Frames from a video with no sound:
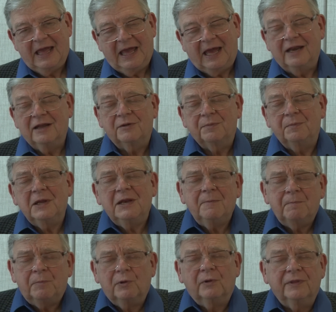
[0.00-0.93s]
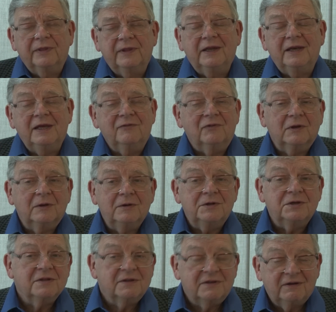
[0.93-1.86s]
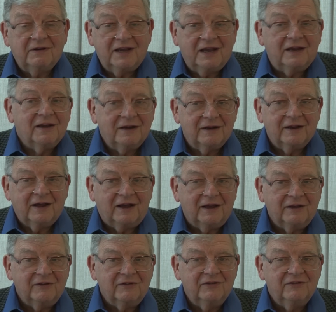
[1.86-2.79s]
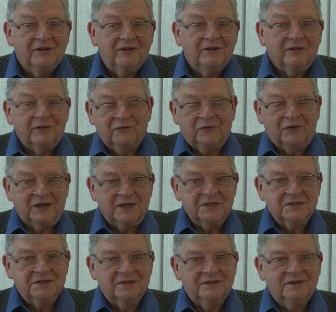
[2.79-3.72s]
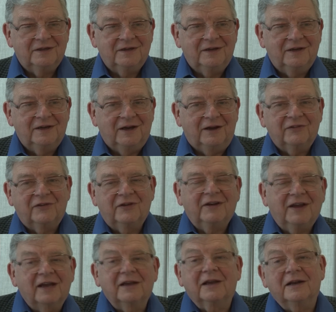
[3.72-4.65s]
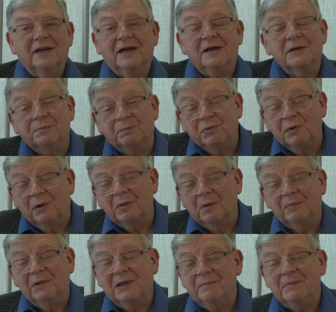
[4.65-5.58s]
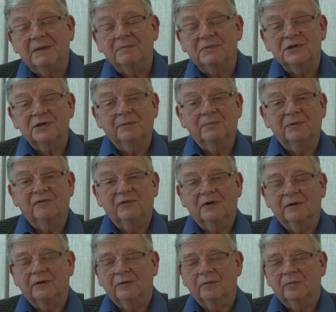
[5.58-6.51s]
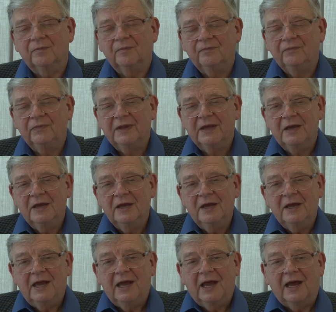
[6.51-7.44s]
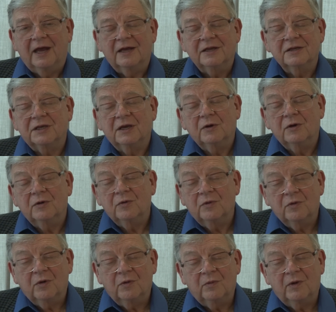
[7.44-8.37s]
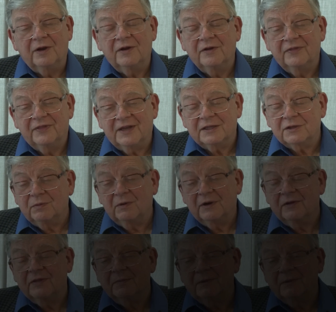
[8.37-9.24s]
And it's been important in evolution to recognize the face and to recognise probably membership of a group. Uh, so one of, that's one of